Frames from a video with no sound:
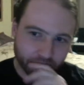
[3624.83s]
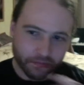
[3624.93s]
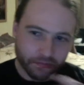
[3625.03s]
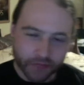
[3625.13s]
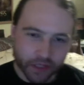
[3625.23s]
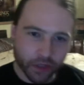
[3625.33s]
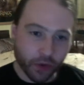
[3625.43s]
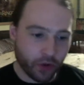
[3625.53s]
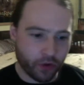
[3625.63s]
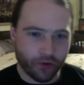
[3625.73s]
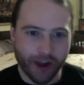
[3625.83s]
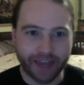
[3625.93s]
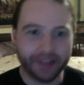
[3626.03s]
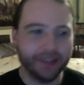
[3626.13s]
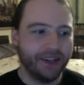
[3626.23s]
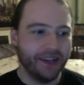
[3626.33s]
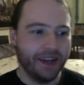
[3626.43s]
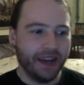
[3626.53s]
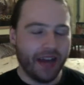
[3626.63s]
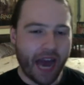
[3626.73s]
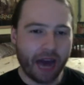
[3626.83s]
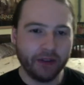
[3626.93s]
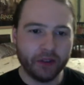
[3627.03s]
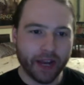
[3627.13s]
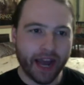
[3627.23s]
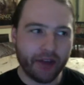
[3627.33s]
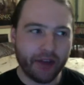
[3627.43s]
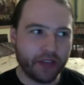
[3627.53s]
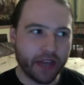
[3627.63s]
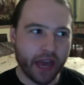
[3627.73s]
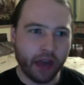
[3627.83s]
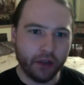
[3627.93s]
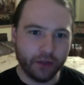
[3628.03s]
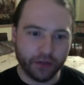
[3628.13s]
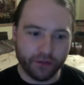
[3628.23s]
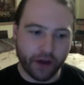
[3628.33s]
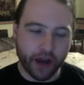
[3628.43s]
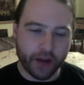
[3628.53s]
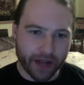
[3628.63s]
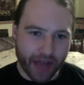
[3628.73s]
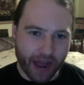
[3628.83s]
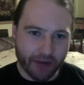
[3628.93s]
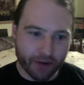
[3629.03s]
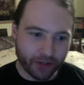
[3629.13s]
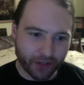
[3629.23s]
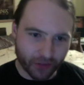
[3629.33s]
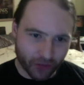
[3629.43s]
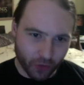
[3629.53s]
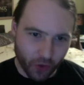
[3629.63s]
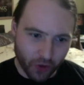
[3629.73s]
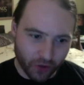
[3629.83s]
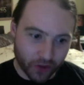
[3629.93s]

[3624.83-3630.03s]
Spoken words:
So I thought, right, how do I have the elves firing arrows at the dwarves,